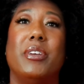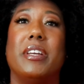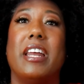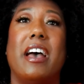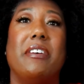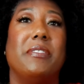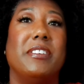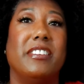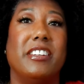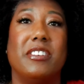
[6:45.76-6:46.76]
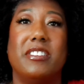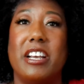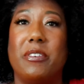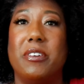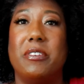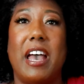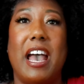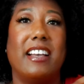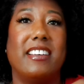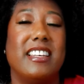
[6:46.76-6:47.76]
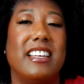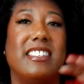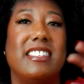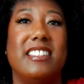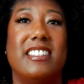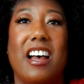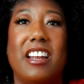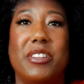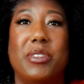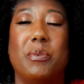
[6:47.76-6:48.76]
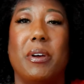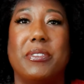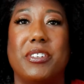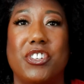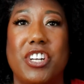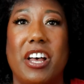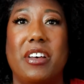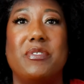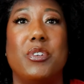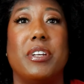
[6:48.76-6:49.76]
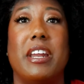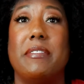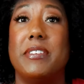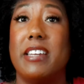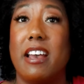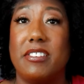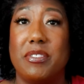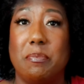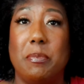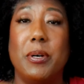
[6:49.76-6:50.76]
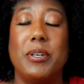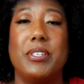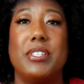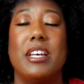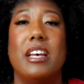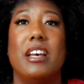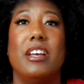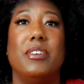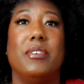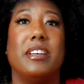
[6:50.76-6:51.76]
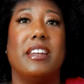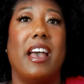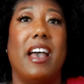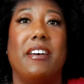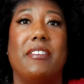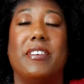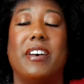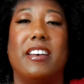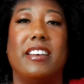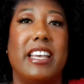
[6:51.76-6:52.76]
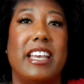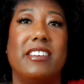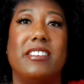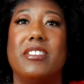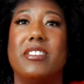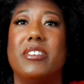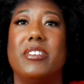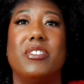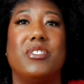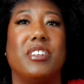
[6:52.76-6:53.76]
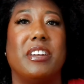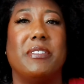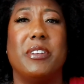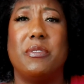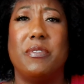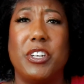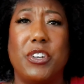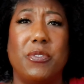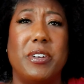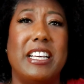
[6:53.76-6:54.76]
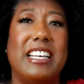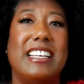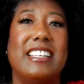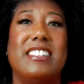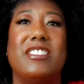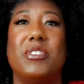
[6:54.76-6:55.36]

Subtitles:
You can have little decorative accents dotted throughout the shelves. You can have stacks of books. You can have candles. You can have little figurines.